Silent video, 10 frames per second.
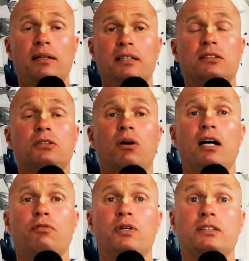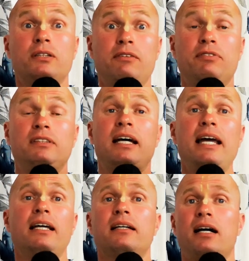but it's so hard for us to even
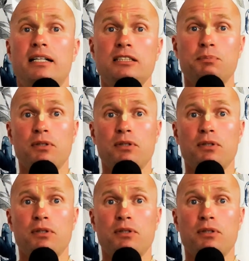take guidance